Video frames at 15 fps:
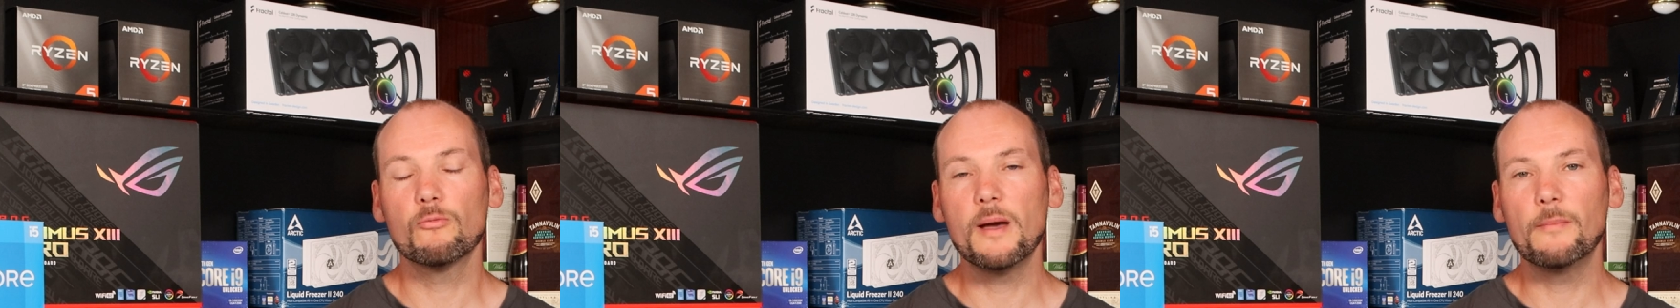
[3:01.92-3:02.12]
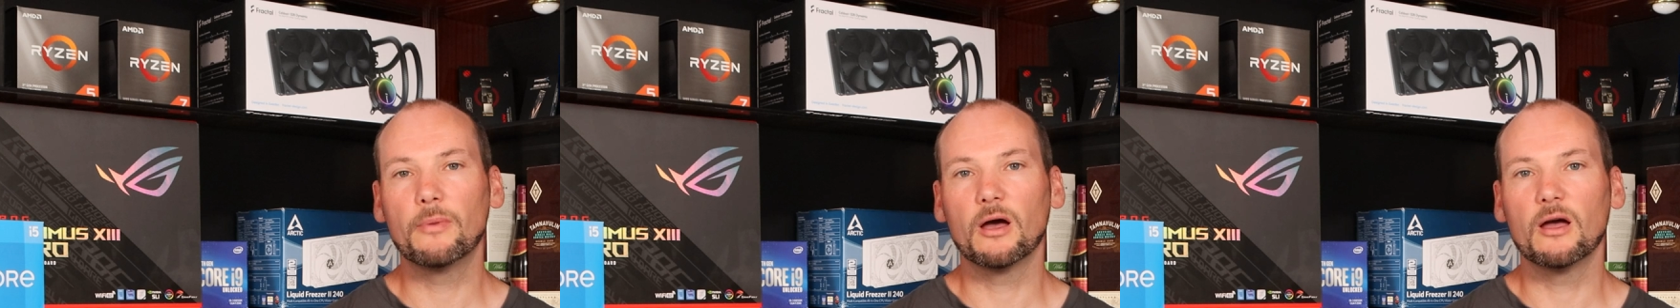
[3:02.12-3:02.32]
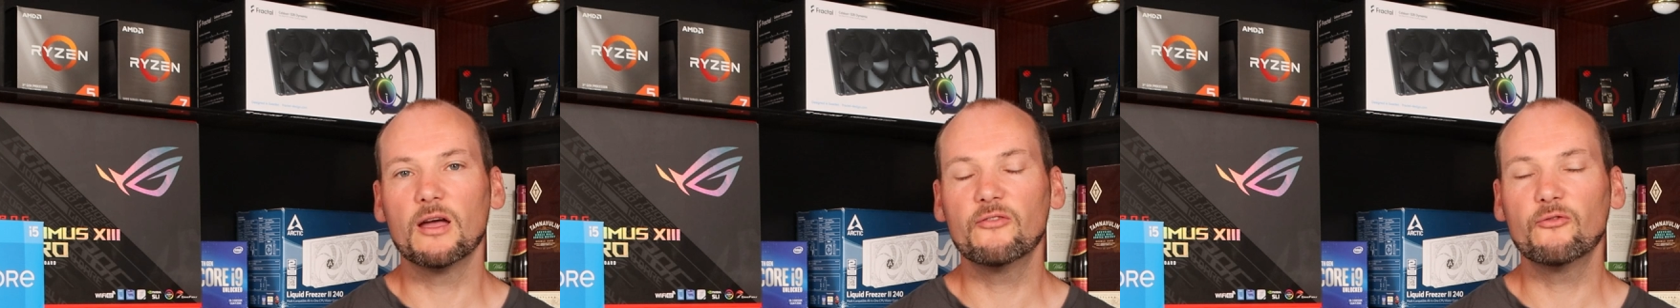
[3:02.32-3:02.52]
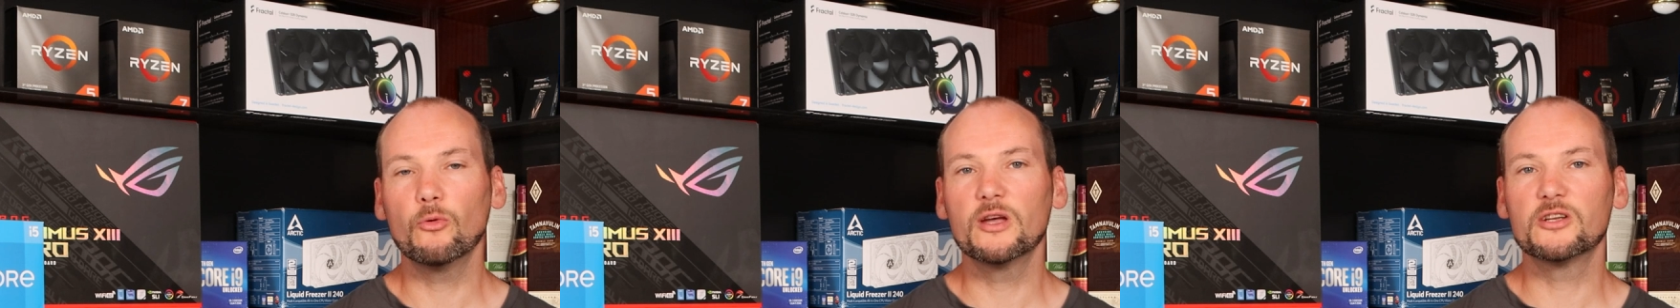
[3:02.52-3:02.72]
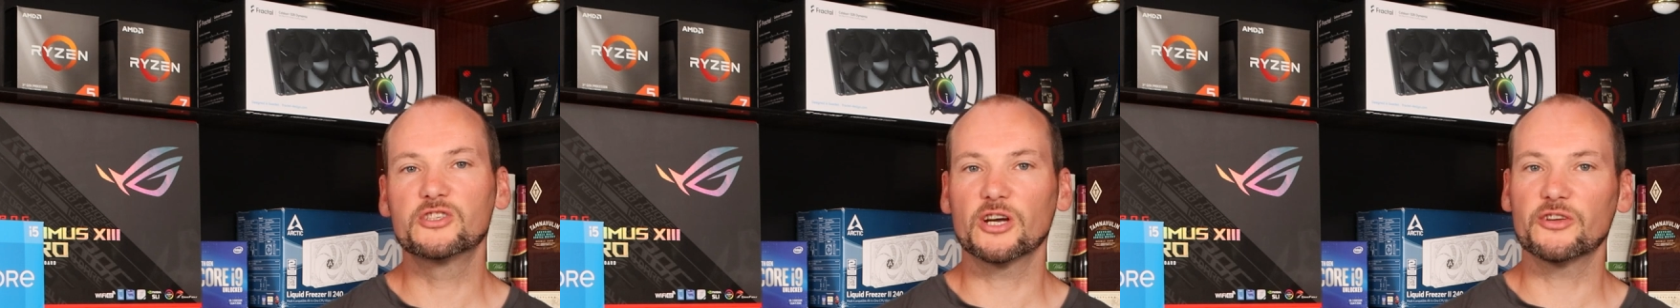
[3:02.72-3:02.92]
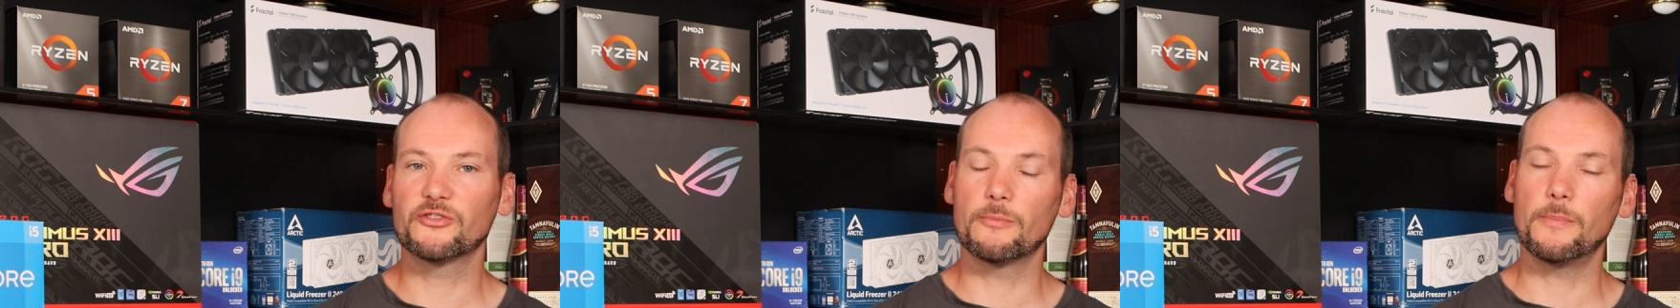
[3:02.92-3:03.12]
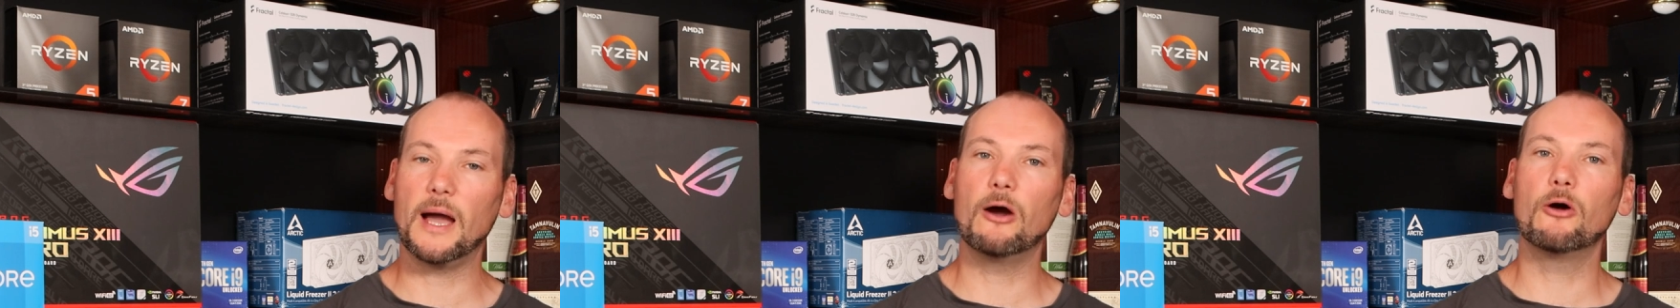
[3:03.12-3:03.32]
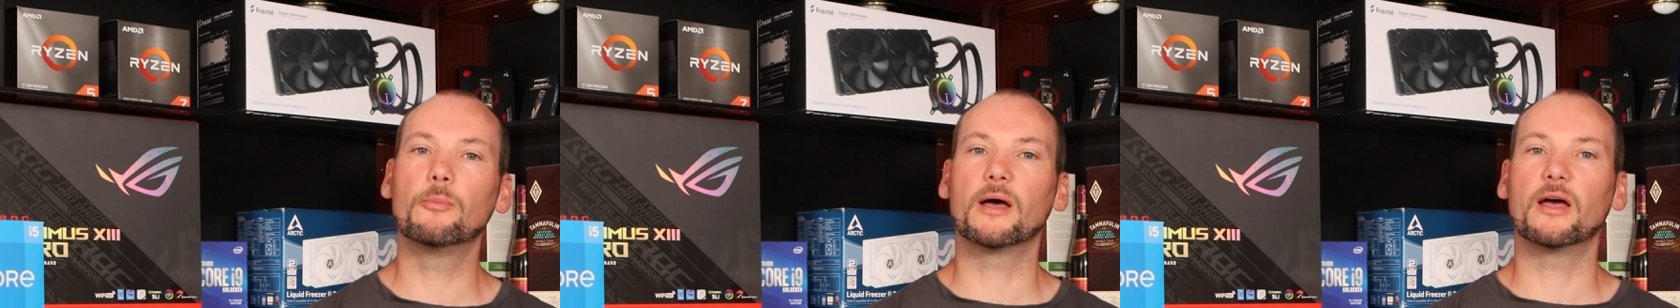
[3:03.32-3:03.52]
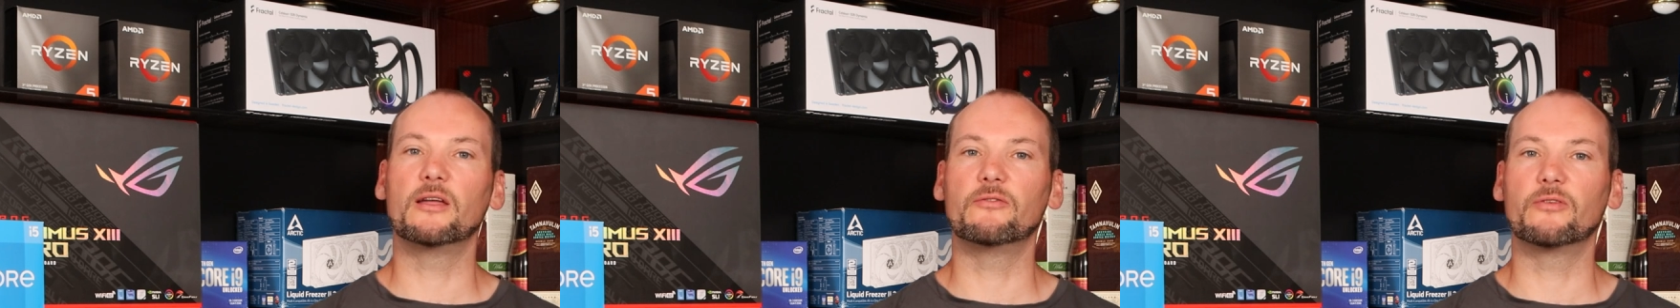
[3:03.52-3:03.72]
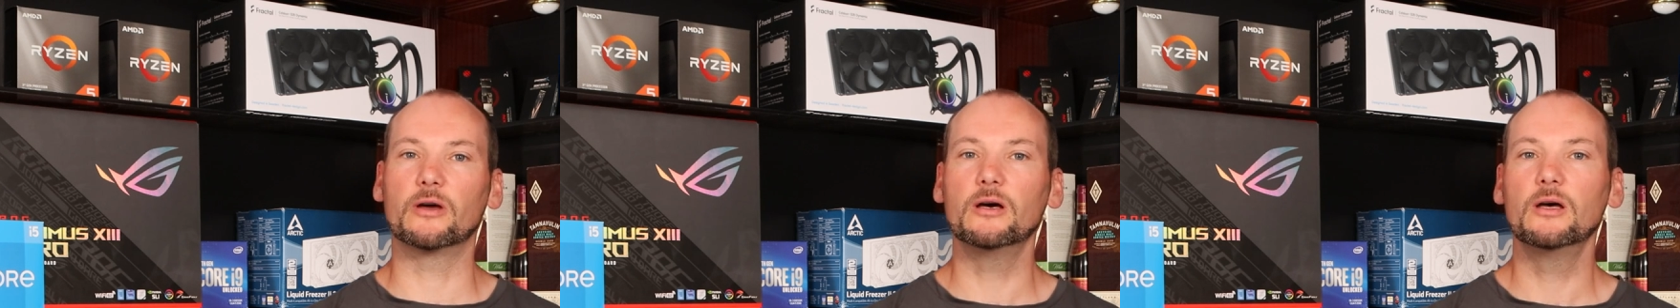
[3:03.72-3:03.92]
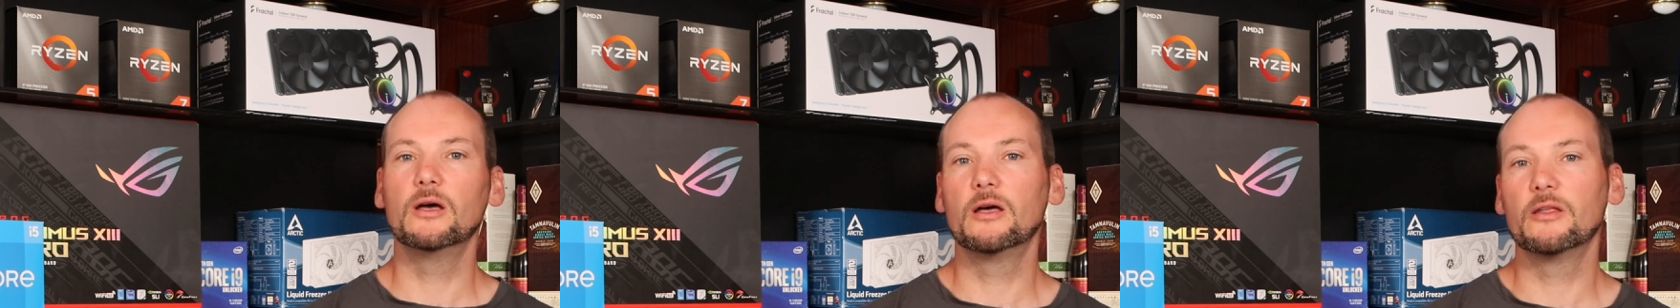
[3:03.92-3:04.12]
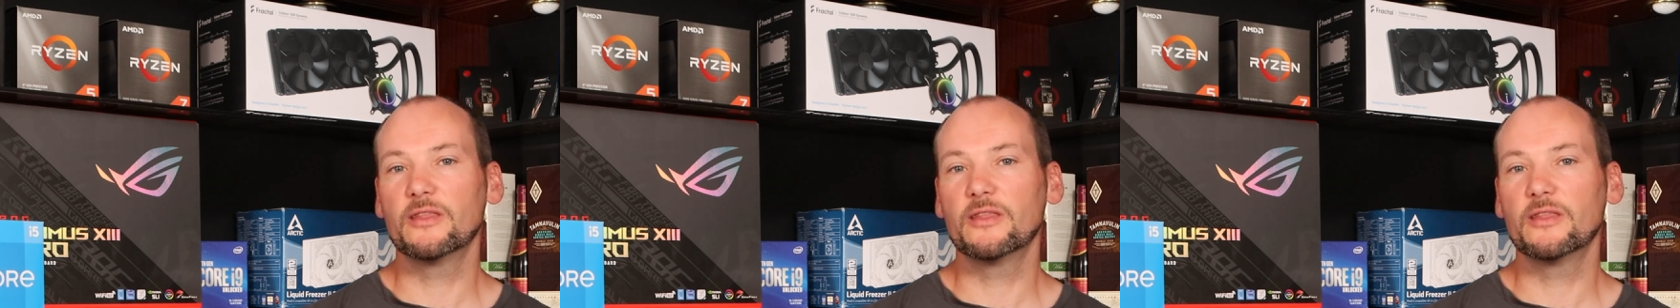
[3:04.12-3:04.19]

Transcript: Remember, if we adjust the power behaviour,